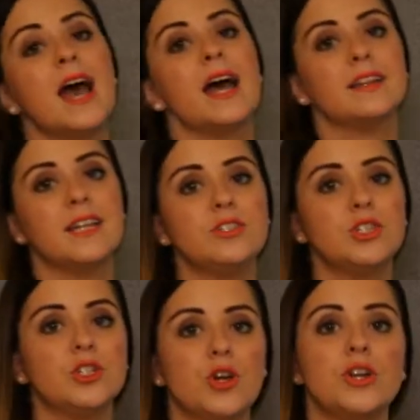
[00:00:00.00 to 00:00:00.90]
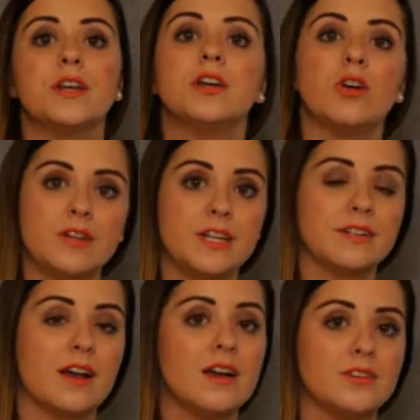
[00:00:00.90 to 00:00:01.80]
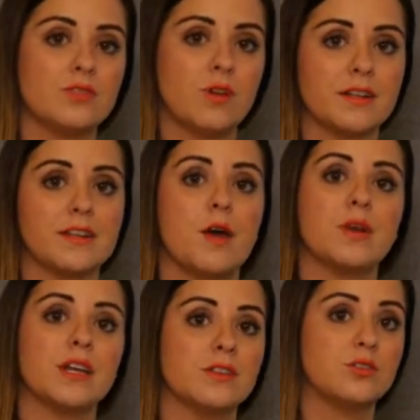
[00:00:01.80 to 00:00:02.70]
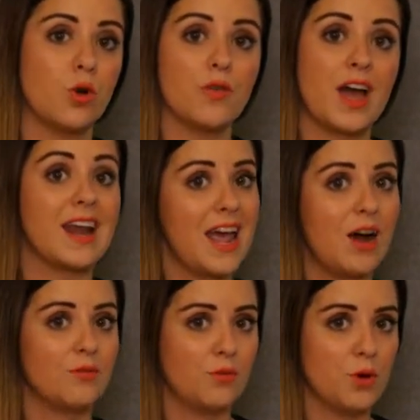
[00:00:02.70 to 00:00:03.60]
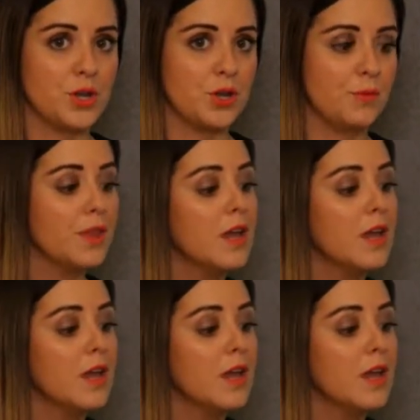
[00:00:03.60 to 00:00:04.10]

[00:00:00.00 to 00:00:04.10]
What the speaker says: at least you know you can contact us directly and we can sort that out for you.